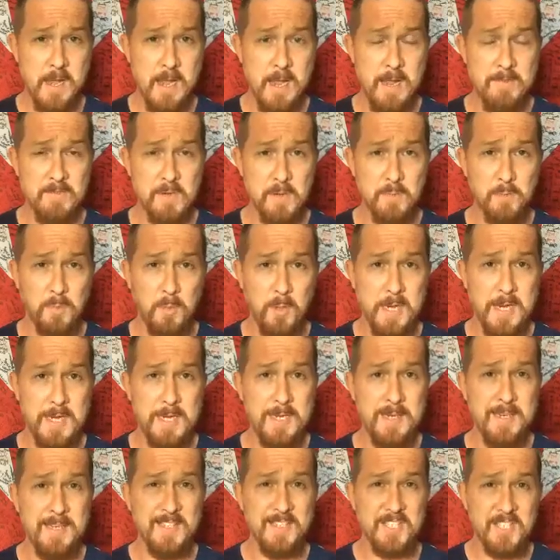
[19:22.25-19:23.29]
I have
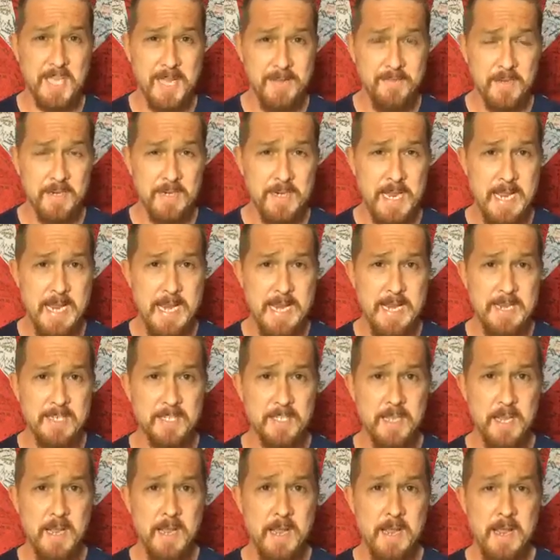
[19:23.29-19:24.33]
completed 7
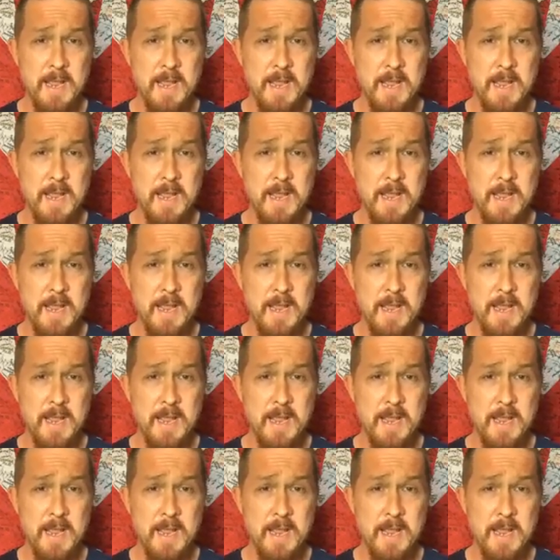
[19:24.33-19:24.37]
days.